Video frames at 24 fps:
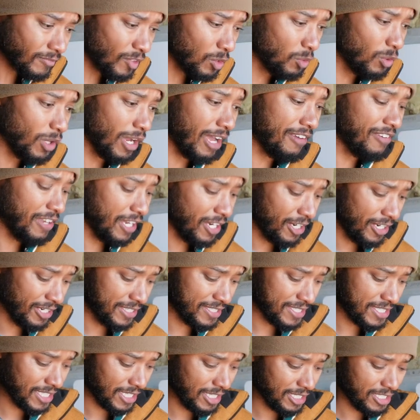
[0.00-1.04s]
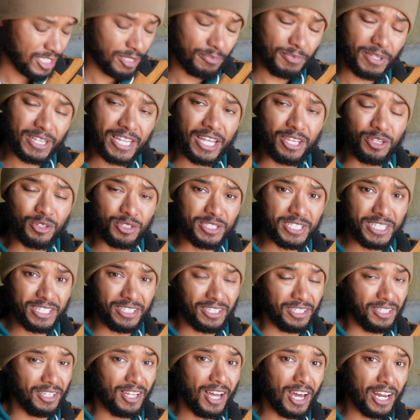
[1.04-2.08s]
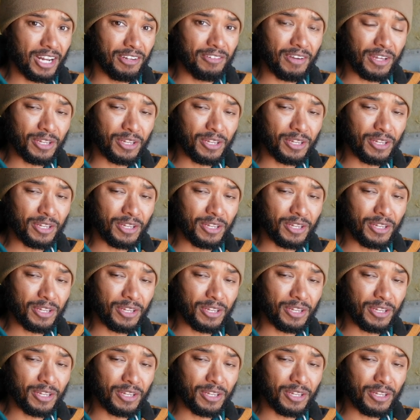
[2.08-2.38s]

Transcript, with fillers: What we have here is something that you see in a lot of